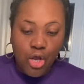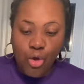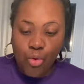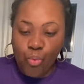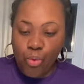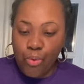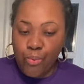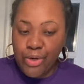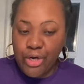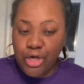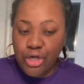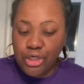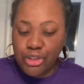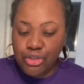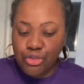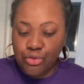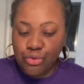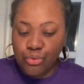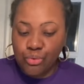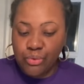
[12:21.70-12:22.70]
what we're gonna
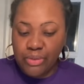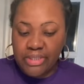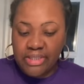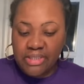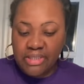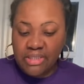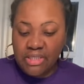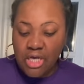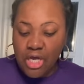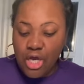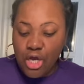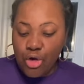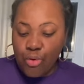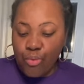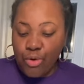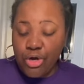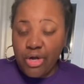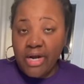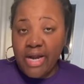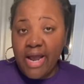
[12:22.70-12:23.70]
do is we're
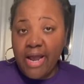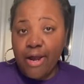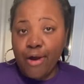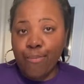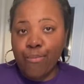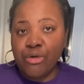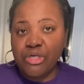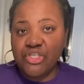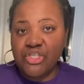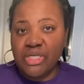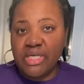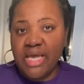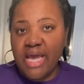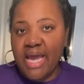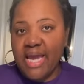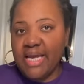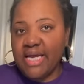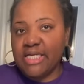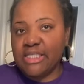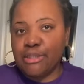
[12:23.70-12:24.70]
gonna airbrush the
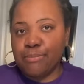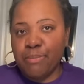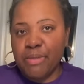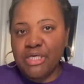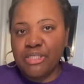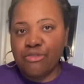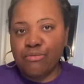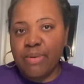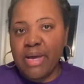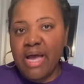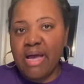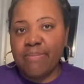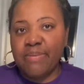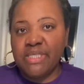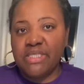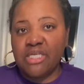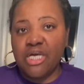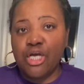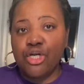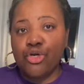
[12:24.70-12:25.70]
cake. It's SpongeBob,
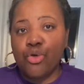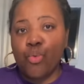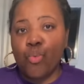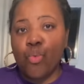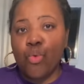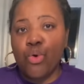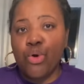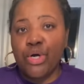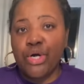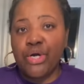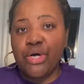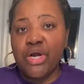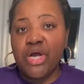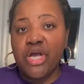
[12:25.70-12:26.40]
he's underwater,